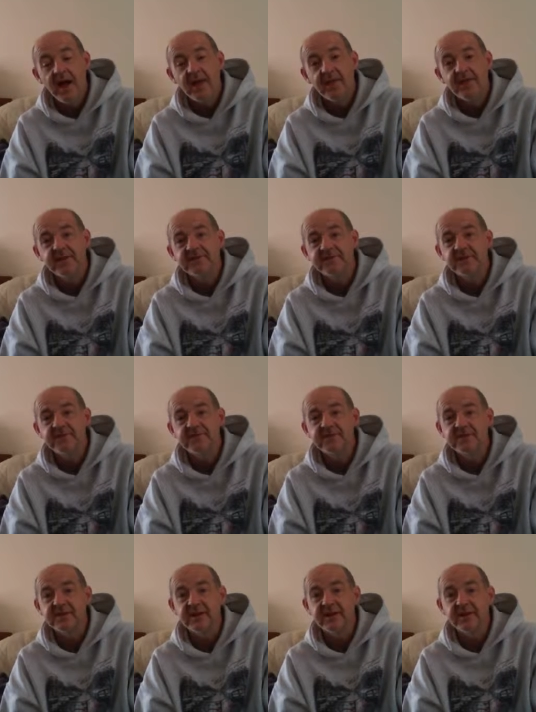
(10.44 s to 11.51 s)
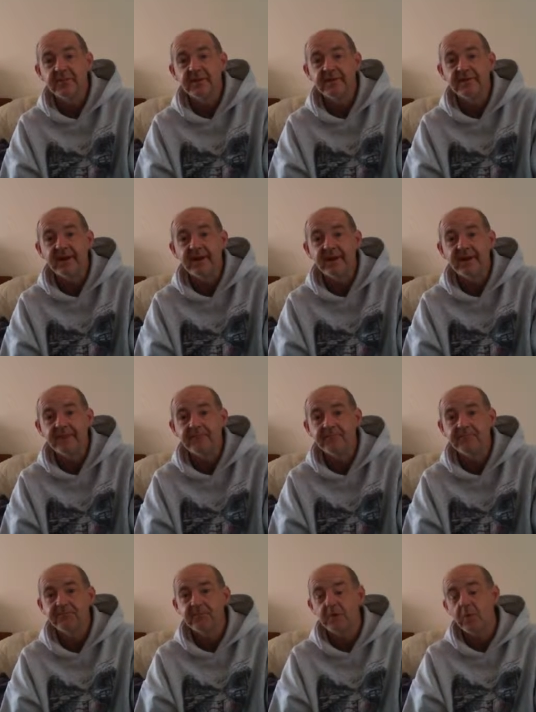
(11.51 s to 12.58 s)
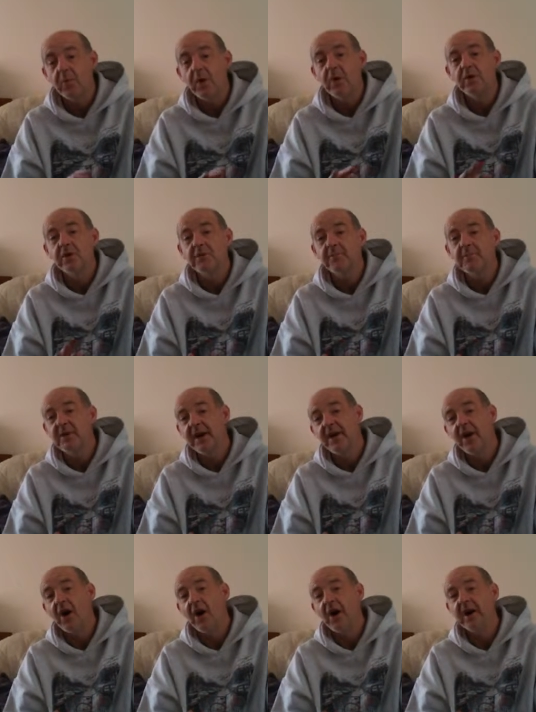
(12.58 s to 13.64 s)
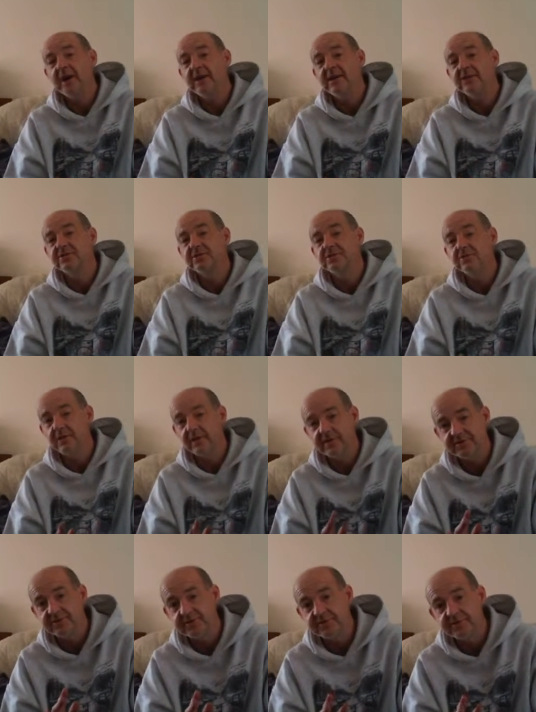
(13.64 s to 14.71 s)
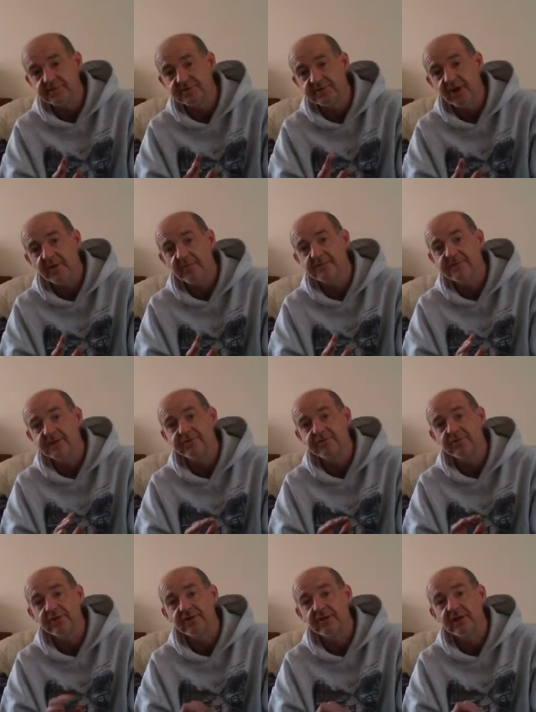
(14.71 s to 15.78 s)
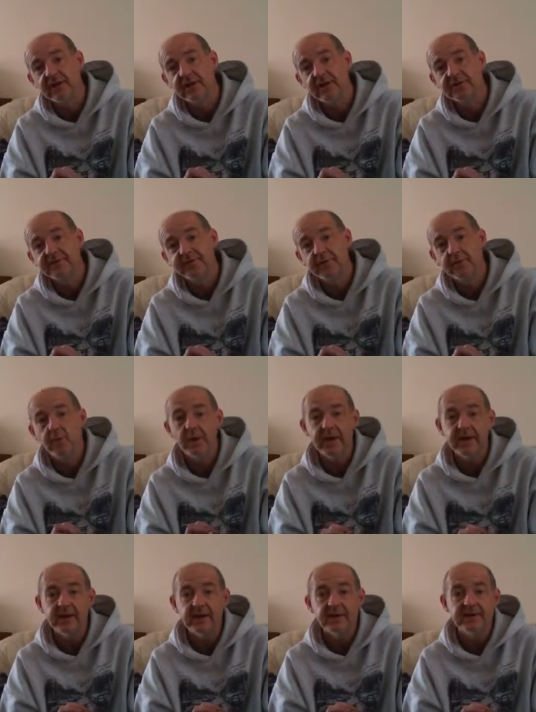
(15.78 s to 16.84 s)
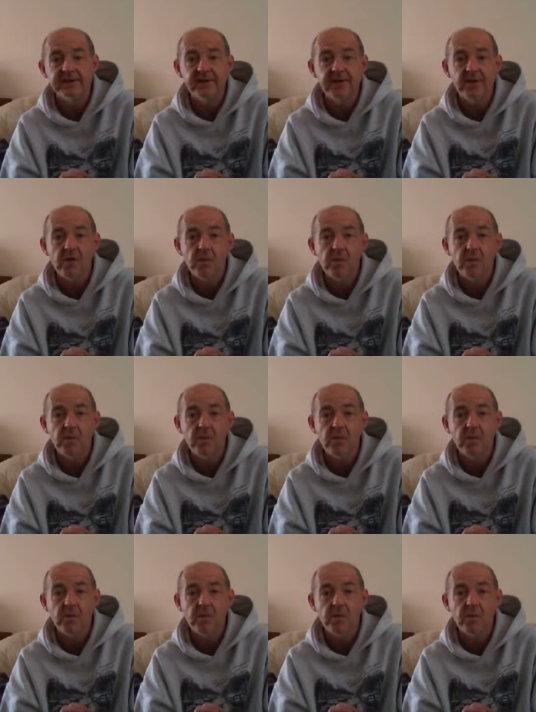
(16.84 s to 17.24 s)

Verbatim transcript: This serves as a little bit of a welcome and hi to all those new subscribers that have joined in the last few weeks,